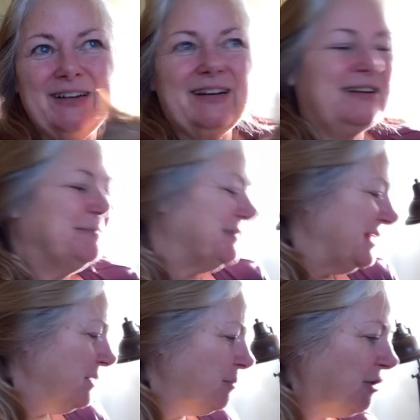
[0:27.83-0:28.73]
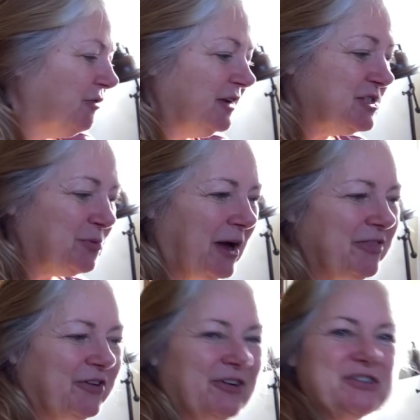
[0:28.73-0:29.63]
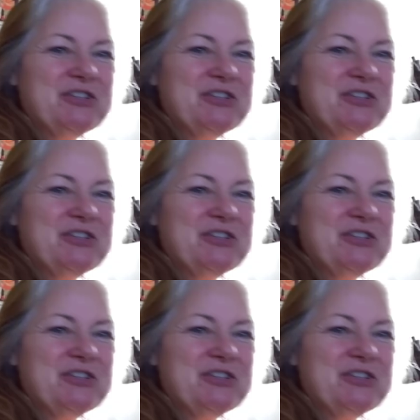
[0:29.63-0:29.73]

Um, perfect weather,